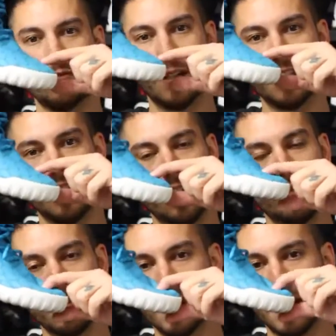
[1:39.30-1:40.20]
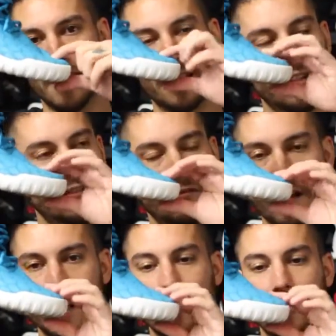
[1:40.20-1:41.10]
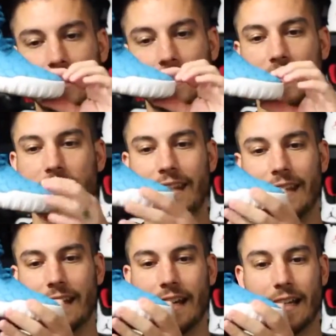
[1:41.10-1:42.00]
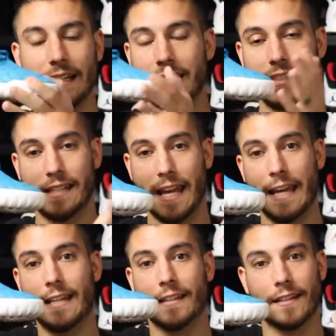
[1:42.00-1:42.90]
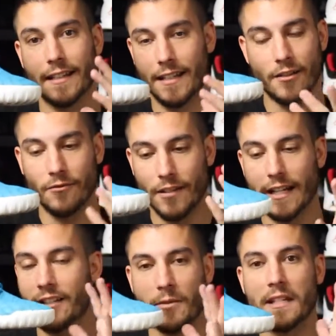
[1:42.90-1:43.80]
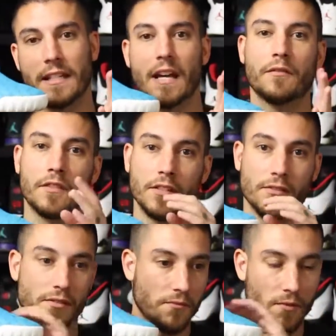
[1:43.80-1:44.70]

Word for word: So my toe is like right underneath it and I just hate it. Like I don't like the way that that feels